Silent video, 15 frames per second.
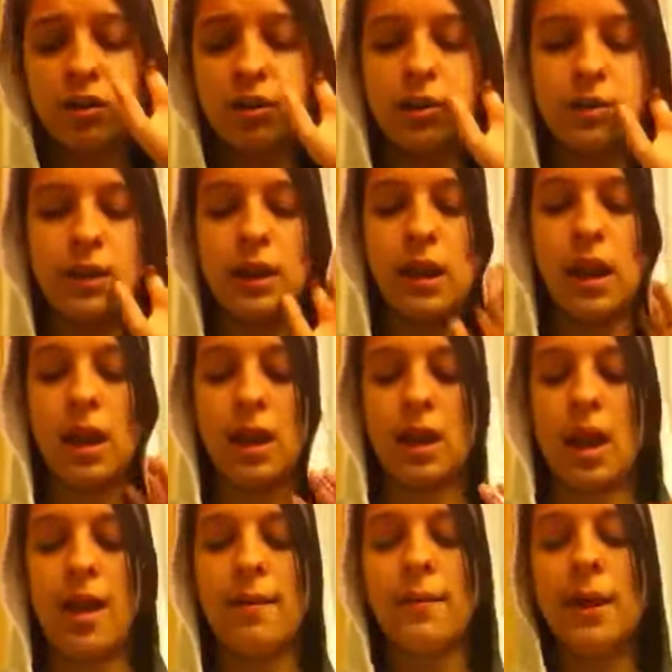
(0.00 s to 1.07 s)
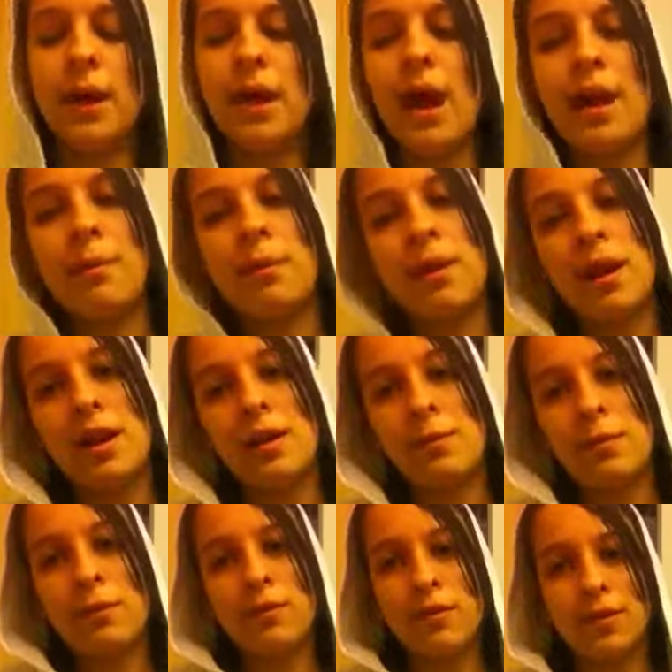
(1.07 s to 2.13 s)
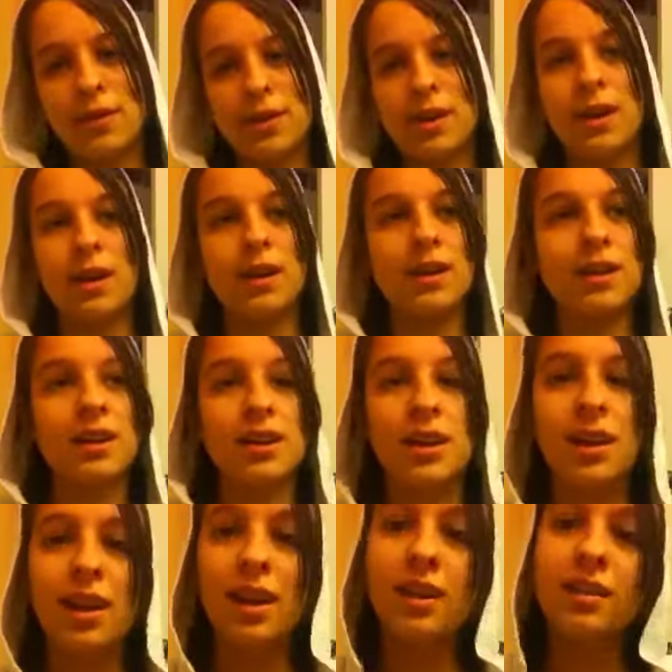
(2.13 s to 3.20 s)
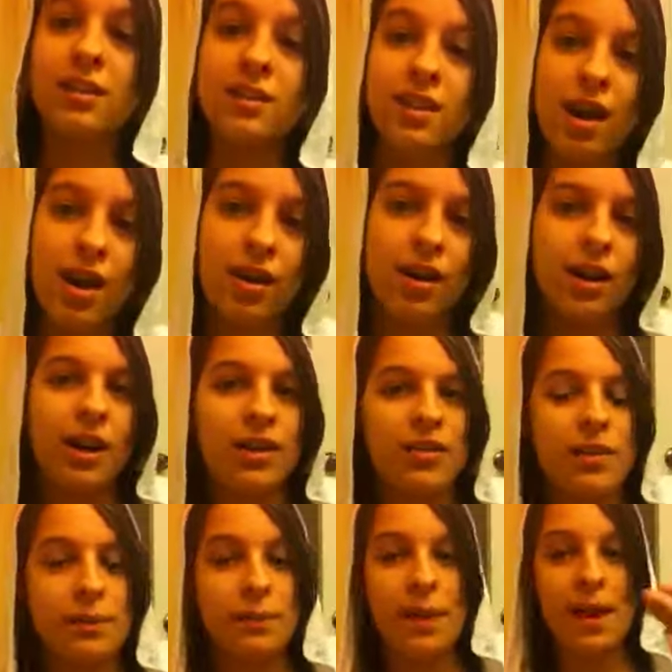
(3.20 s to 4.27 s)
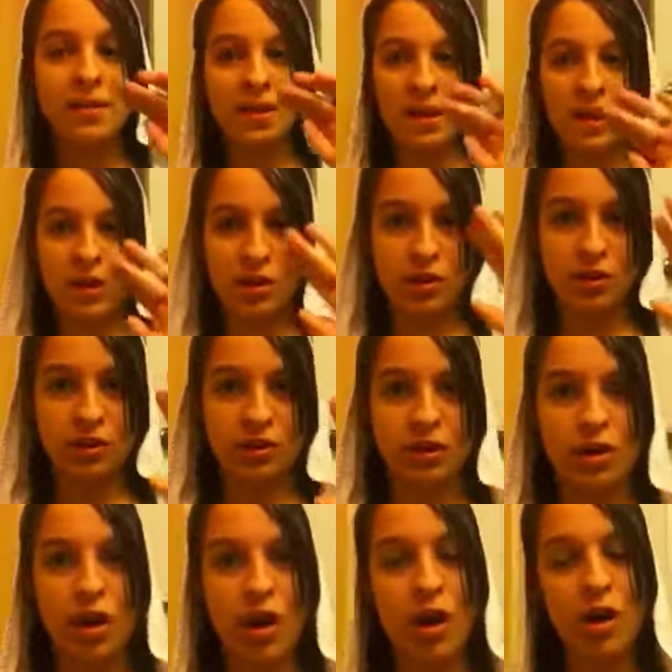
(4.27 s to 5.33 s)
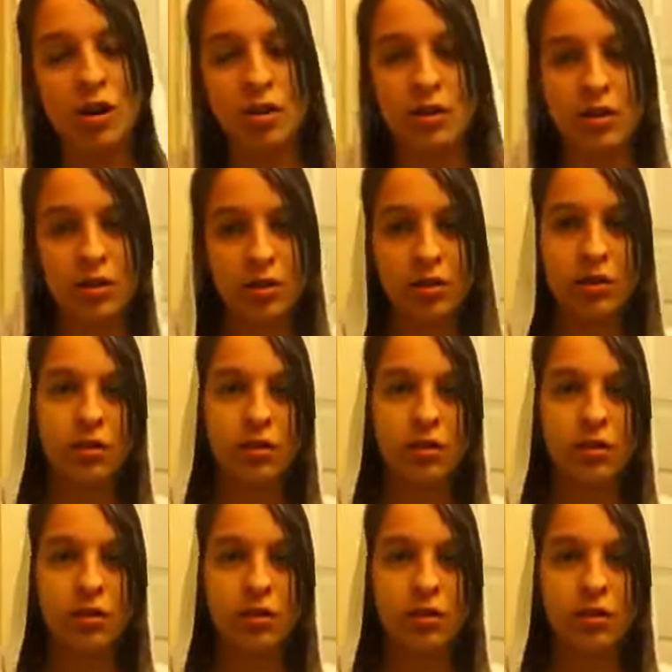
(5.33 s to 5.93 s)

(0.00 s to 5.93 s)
to it. I mean, I played it before. Sorry if I'm not like all.